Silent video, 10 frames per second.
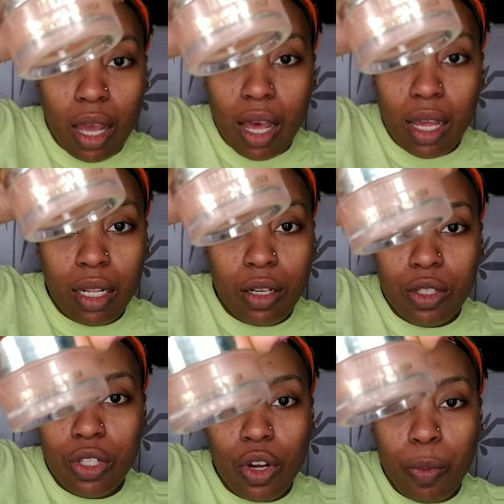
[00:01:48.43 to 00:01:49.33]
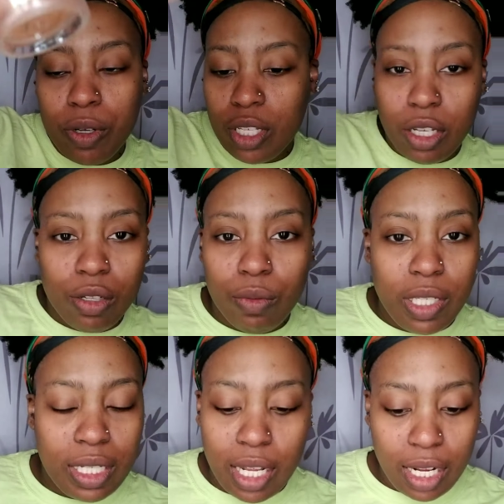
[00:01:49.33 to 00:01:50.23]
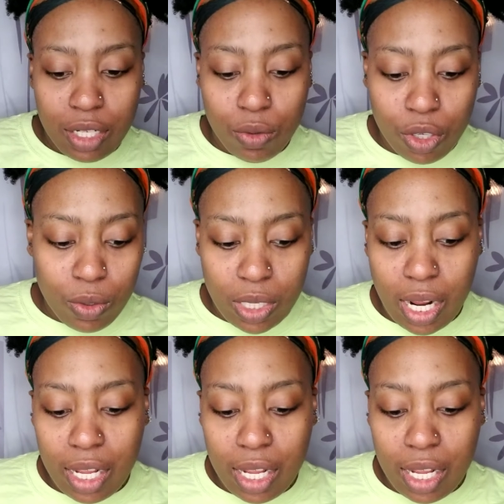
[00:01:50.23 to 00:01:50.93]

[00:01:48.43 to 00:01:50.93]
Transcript: I, there's no particular reason that I don't use it.